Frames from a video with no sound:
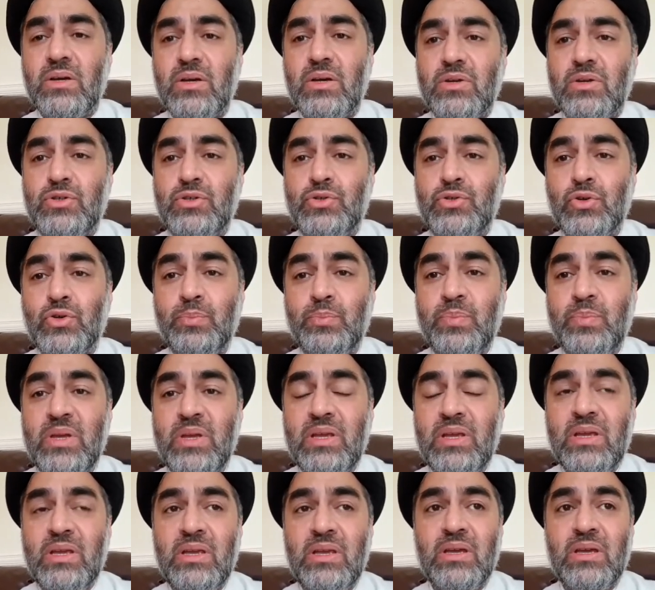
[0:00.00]
should
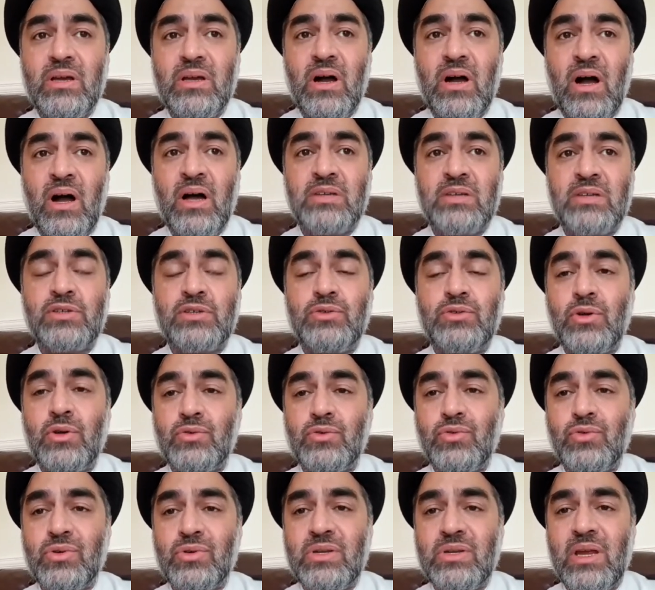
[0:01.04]
be asked not
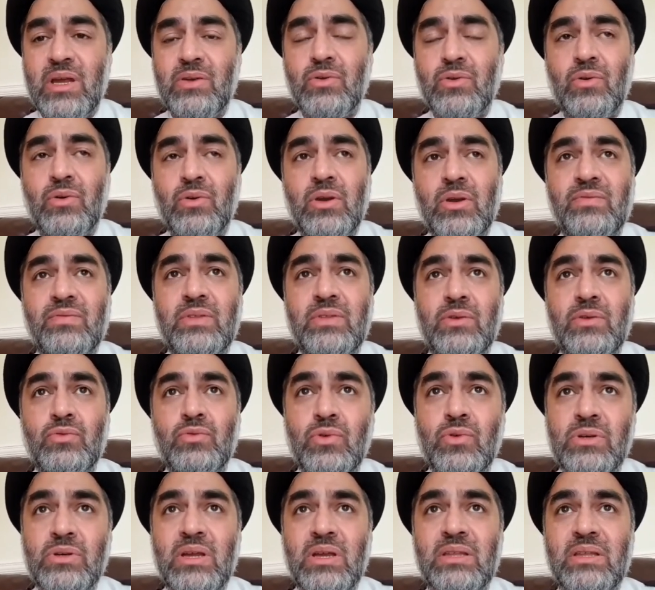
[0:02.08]
to attend, or if they
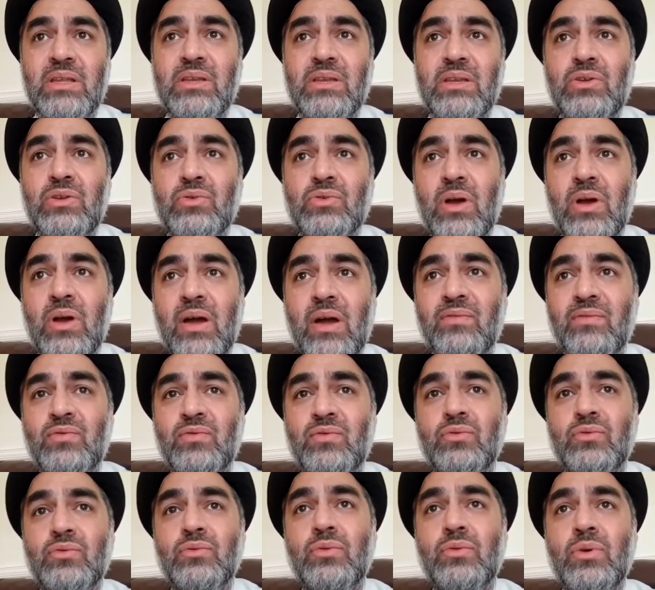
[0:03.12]
do attend, then you have
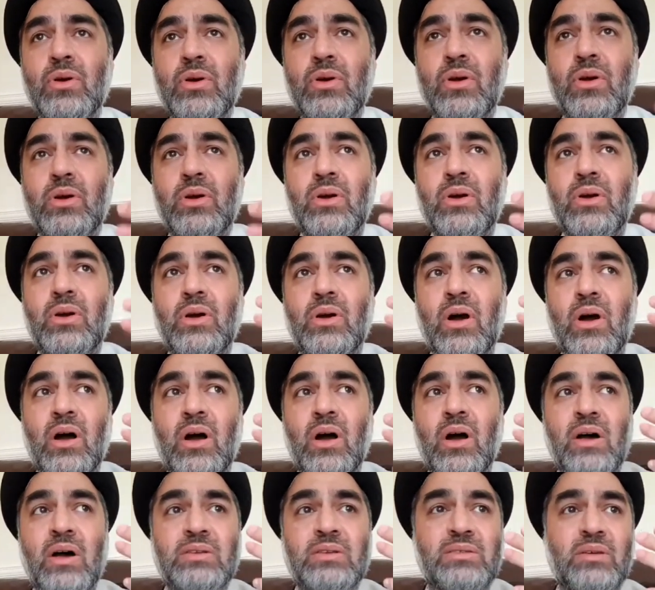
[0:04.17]
to
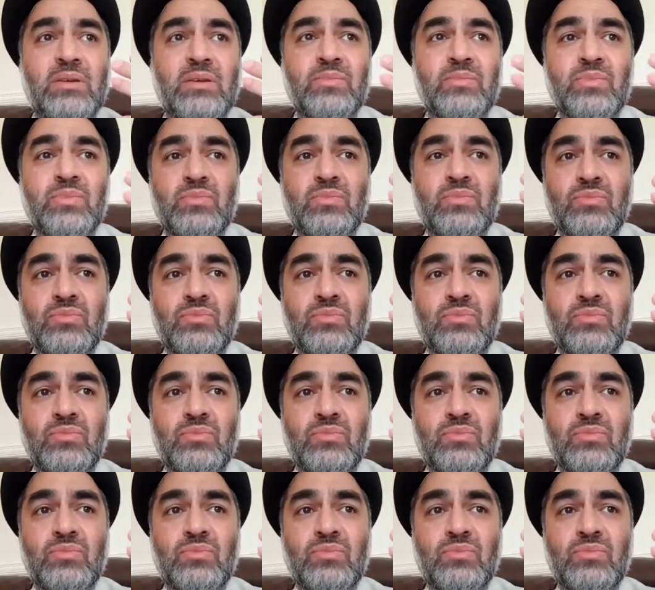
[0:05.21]
ask them